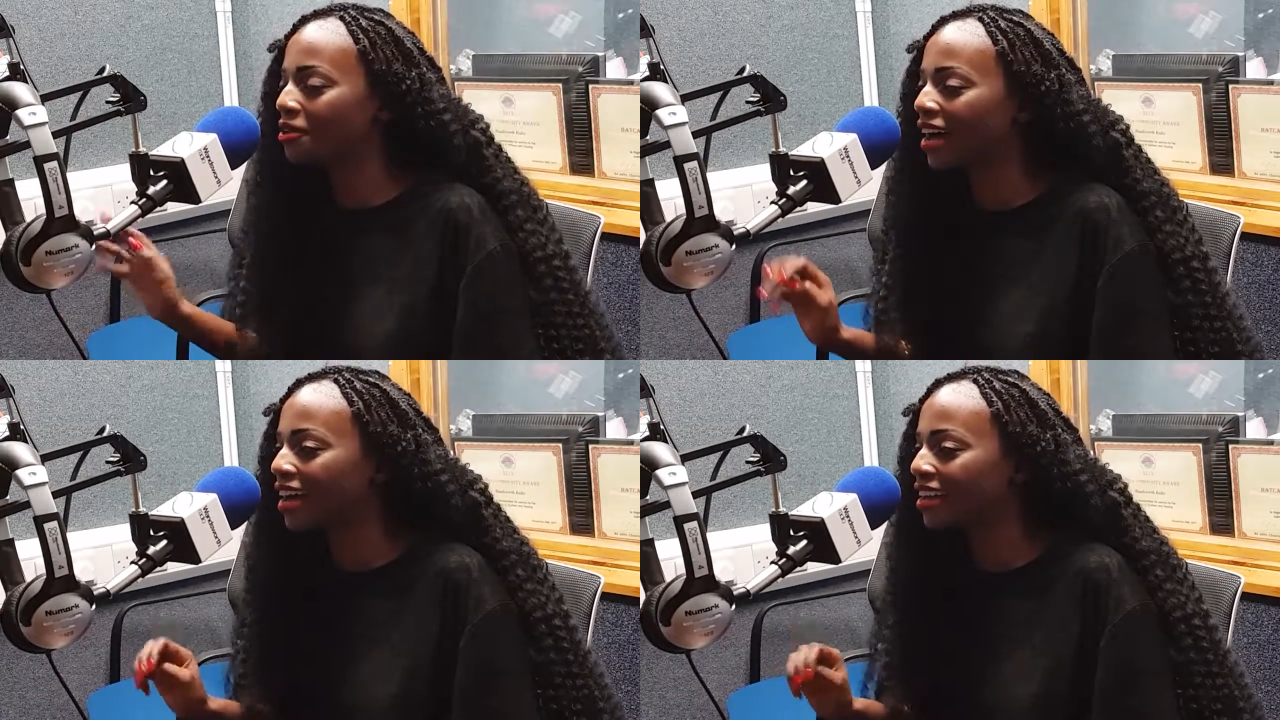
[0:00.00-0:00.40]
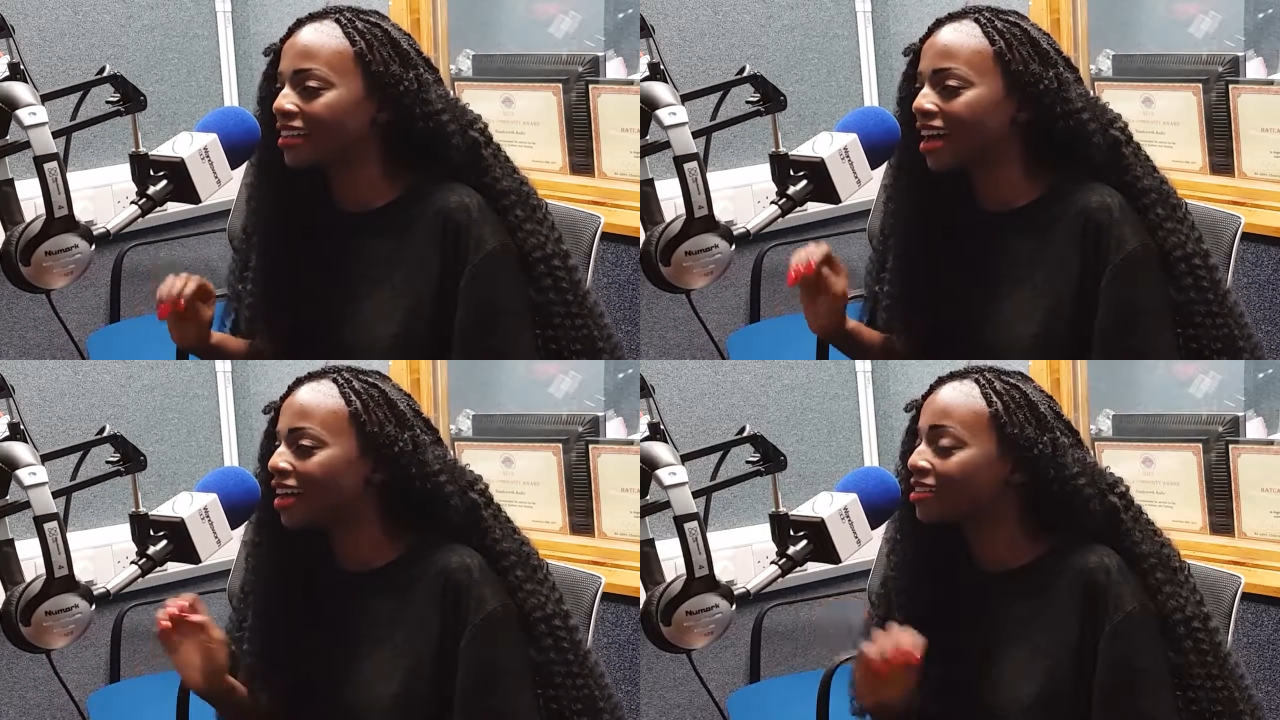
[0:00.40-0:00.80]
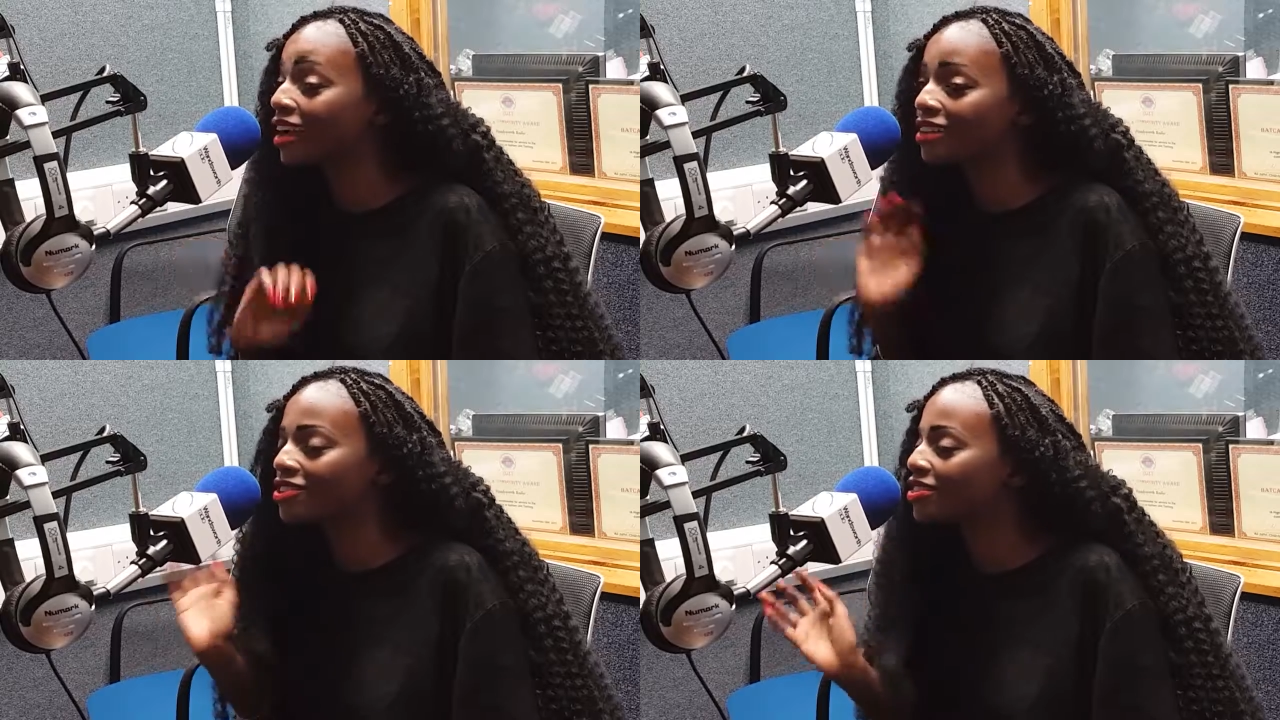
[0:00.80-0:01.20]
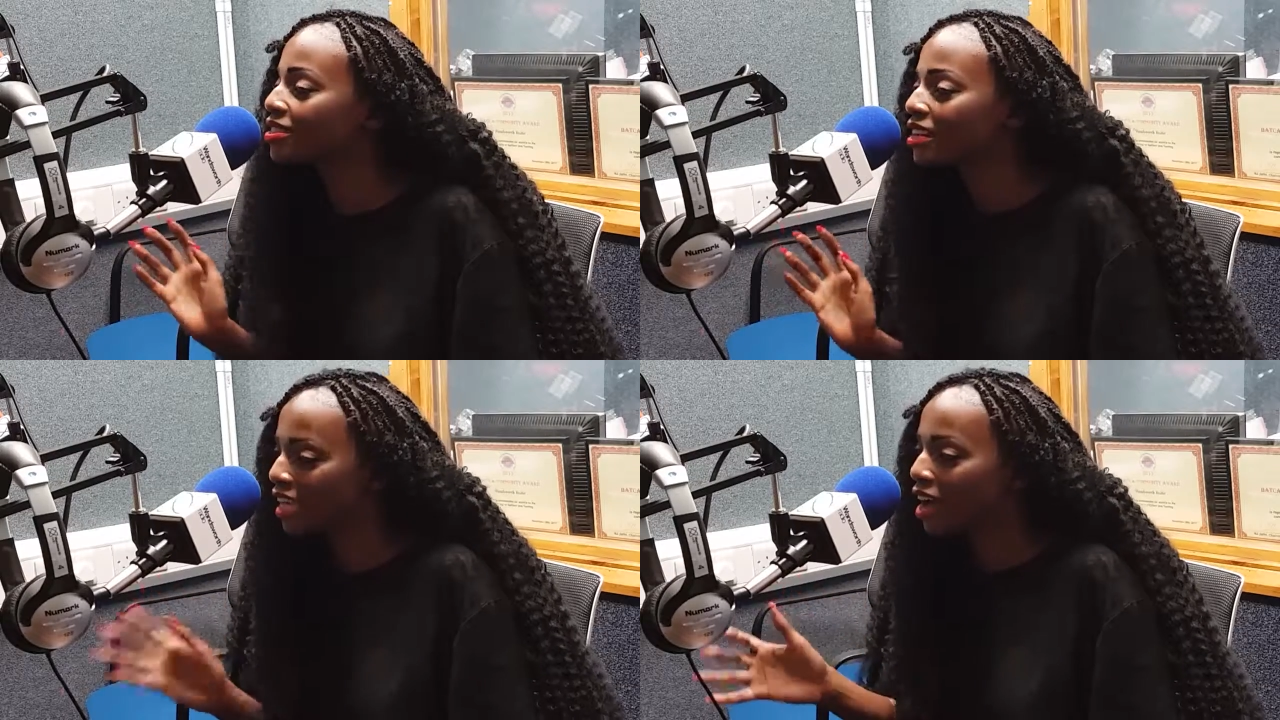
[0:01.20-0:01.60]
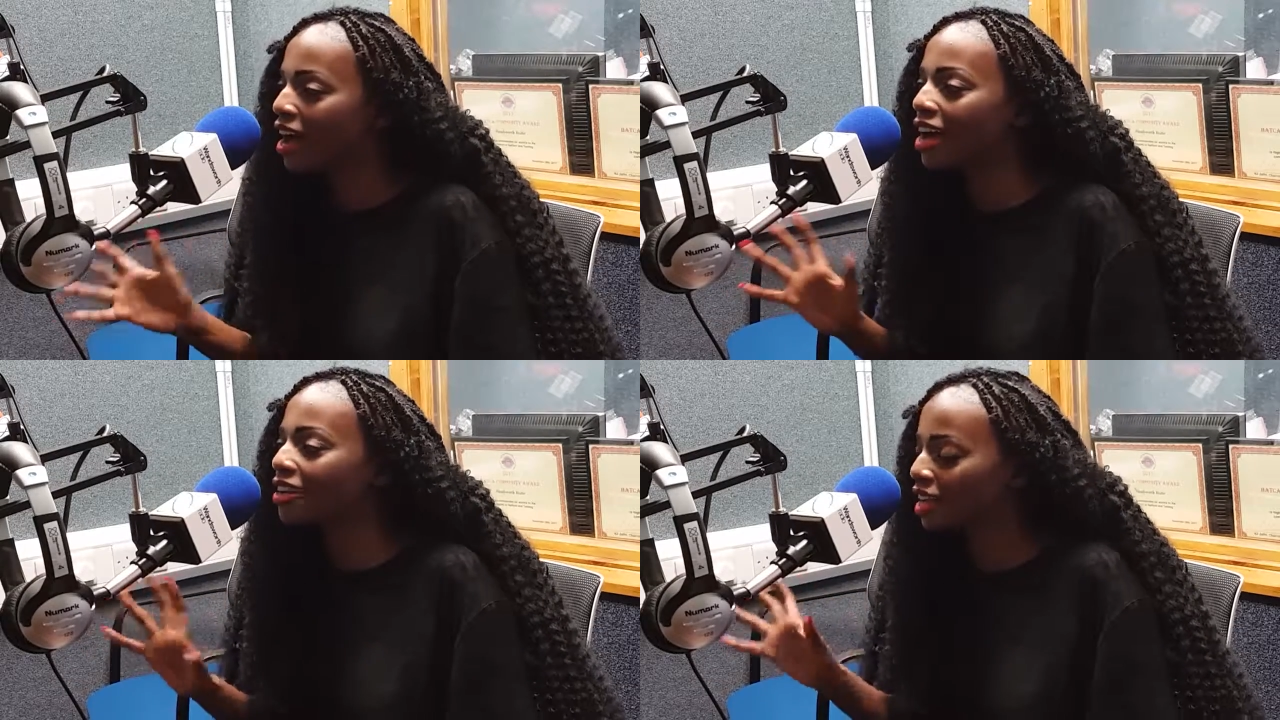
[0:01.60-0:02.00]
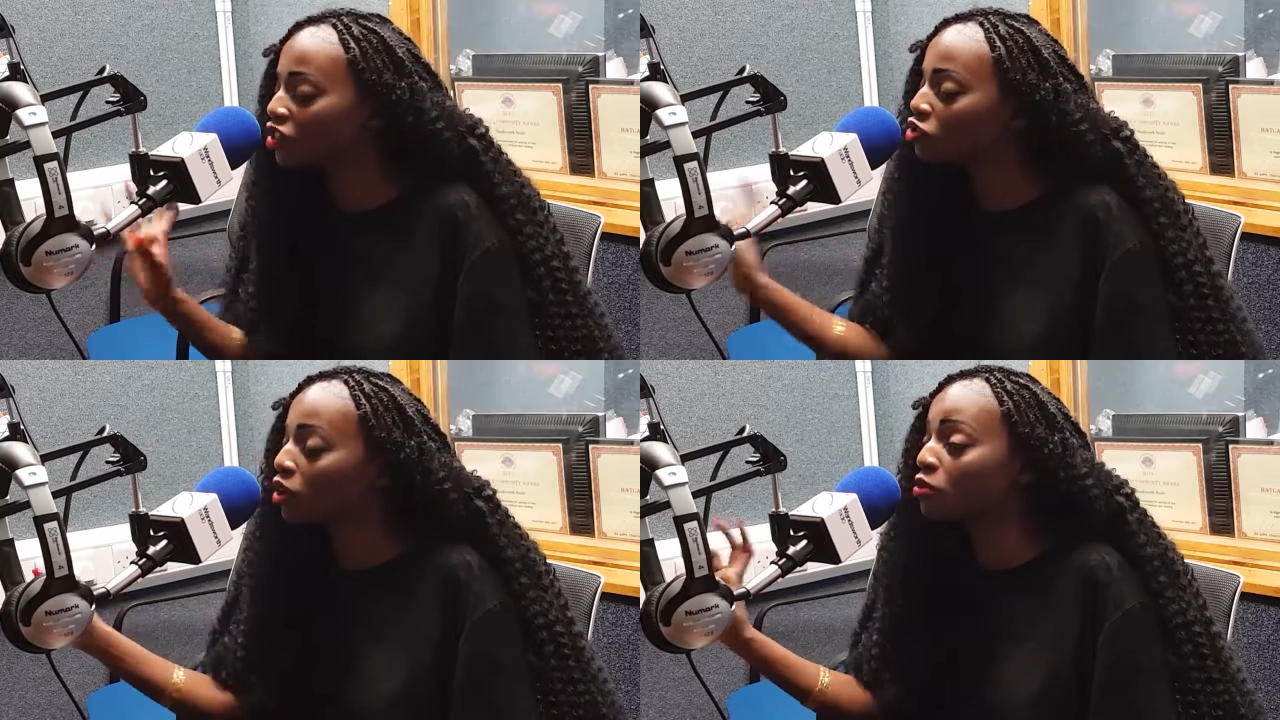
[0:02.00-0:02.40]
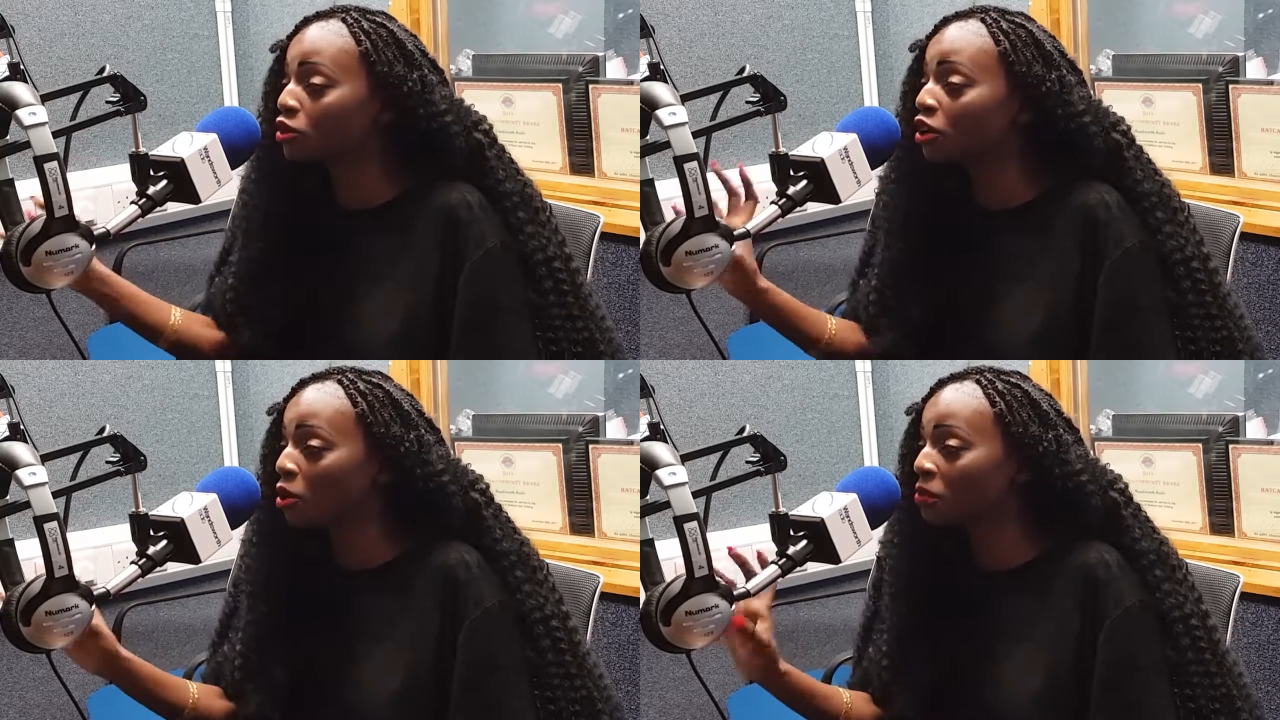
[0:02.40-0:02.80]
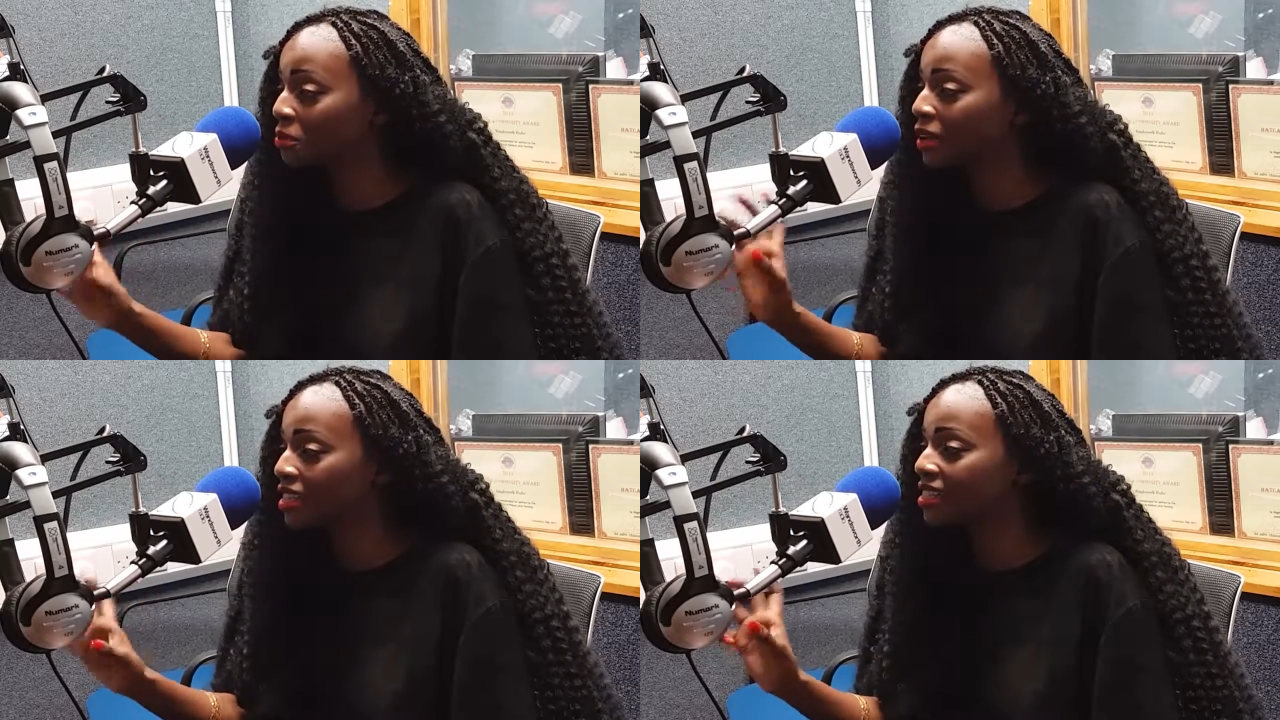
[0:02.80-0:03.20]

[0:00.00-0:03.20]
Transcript: I struggled a lot with my